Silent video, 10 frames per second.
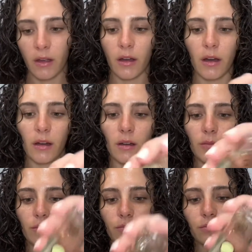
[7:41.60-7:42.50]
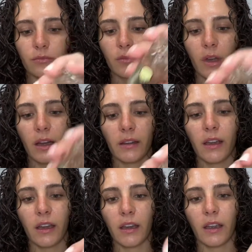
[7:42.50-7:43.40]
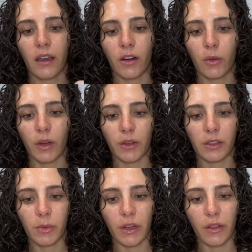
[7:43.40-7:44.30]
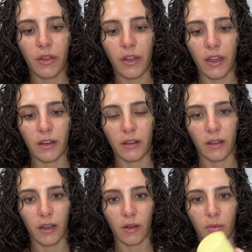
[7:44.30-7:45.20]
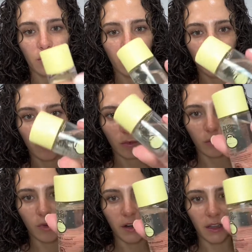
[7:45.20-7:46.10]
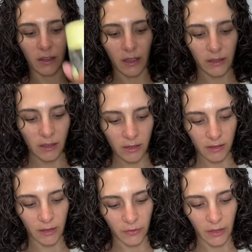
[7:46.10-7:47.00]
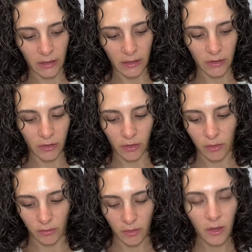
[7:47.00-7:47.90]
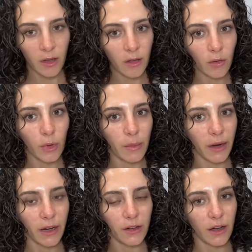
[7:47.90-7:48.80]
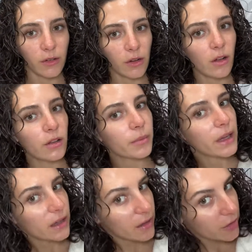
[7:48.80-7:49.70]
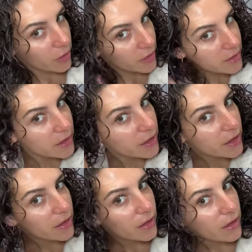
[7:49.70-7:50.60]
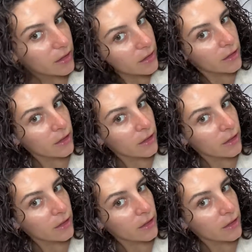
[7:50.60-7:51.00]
I like any hair oil that's pretty thin and like runny like this because I feel like they just don't weigh my hair down at all or make it like greasy or anything.